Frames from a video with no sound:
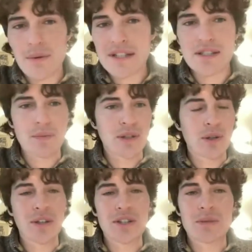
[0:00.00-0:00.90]
wisdom and
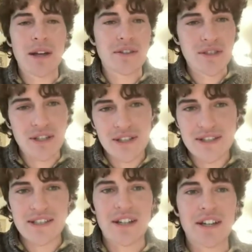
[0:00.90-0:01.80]
knowledge about
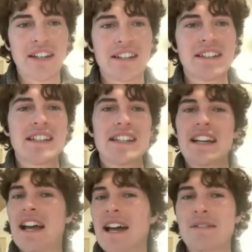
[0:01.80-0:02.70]
circular design
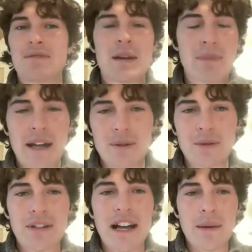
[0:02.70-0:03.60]
and Red Paddle.